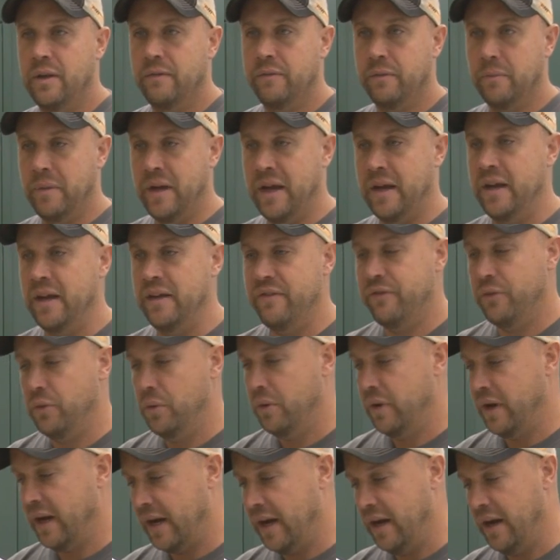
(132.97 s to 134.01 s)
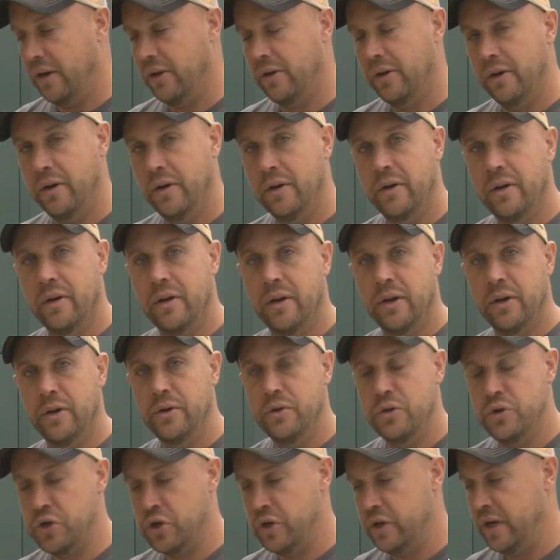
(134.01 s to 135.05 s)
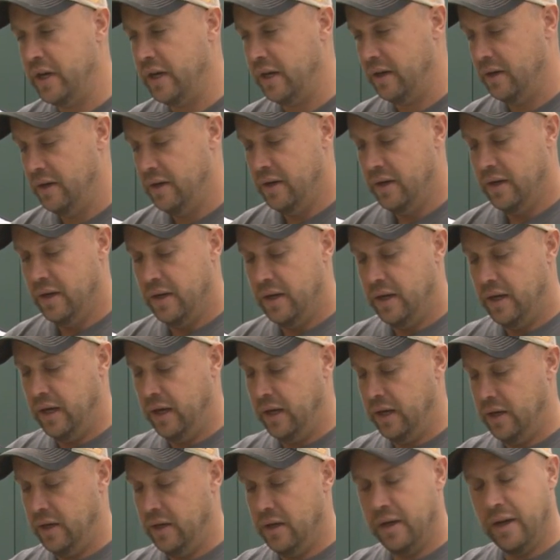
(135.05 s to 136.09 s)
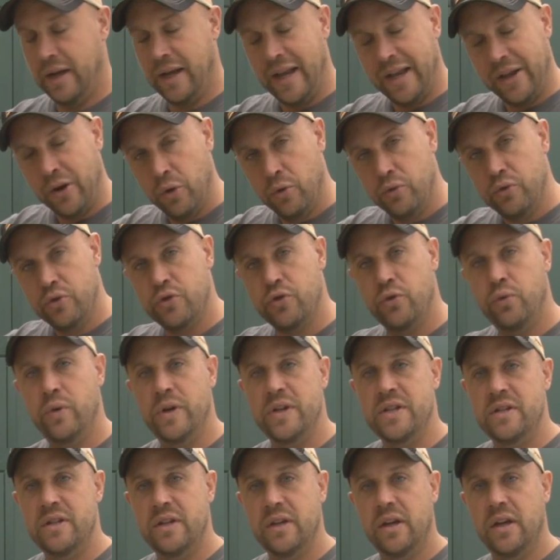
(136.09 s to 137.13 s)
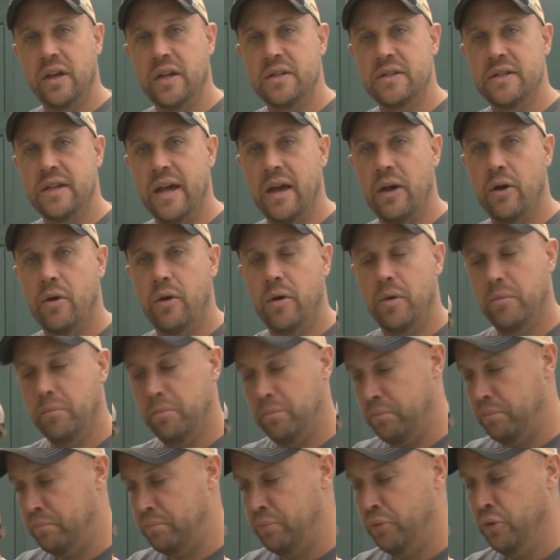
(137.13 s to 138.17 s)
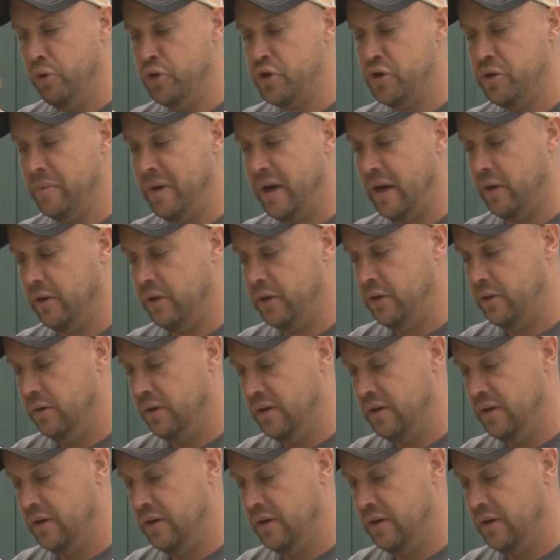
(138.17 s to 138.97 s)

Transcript: From that day forward, I kind of learned a new trick. And don't twist the guts out, push them out. You